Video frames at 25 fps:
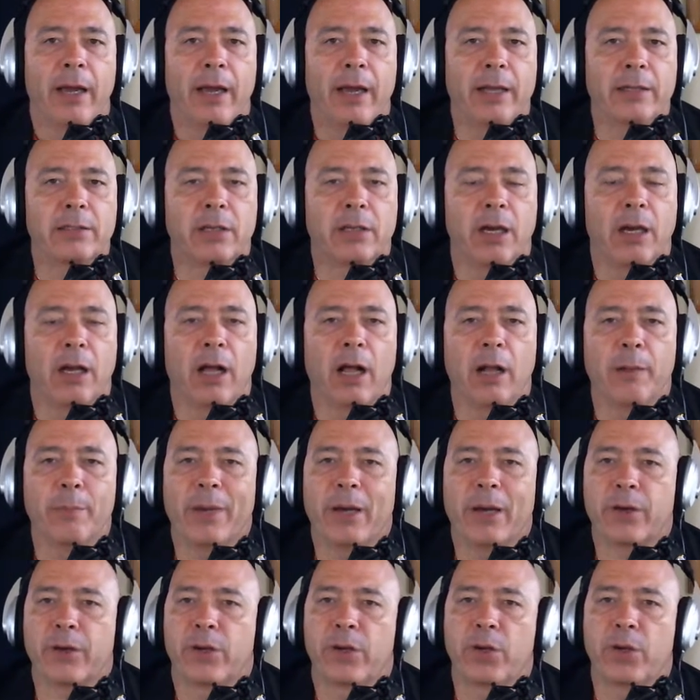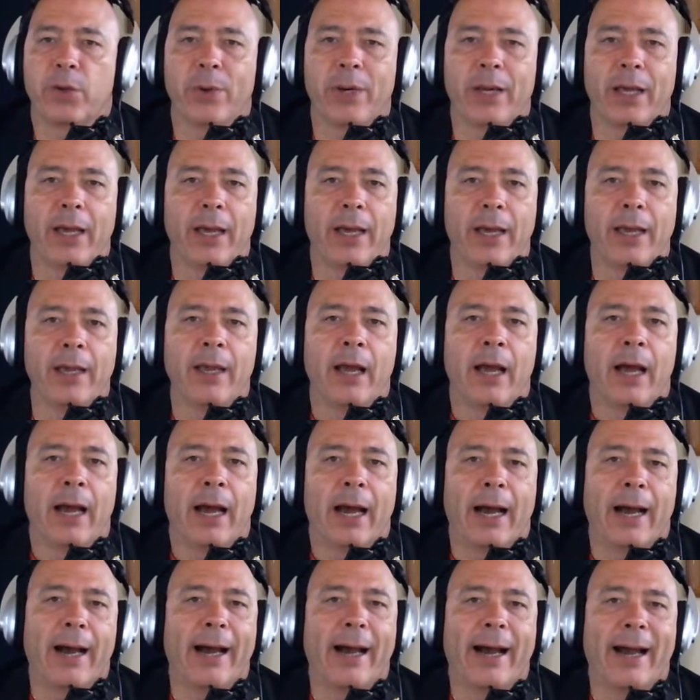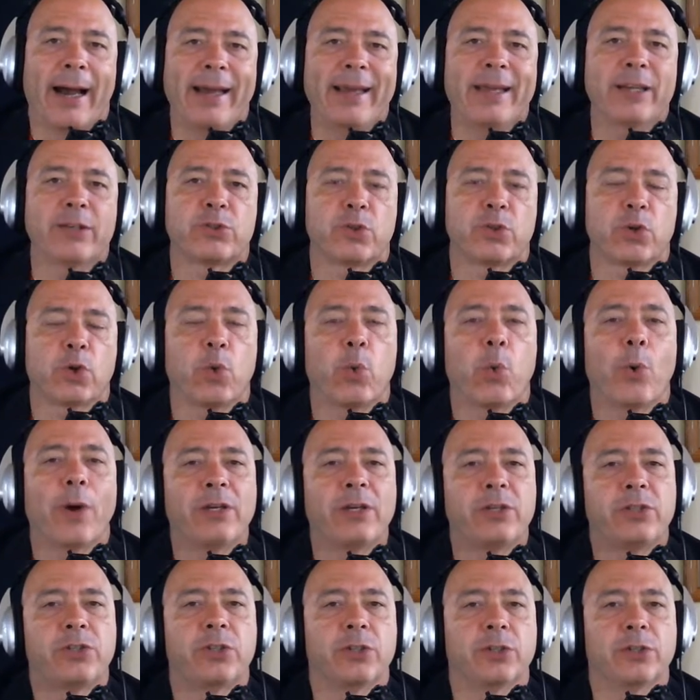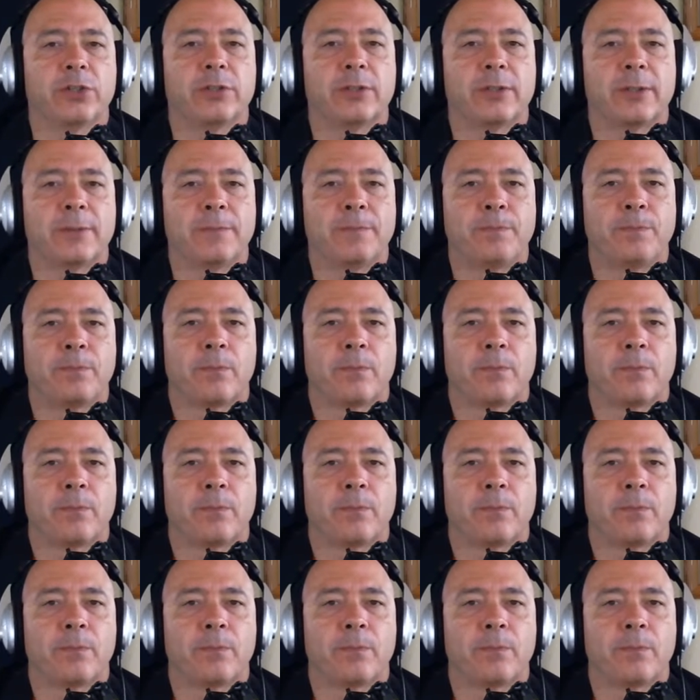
It's all about Q&A. I answer questions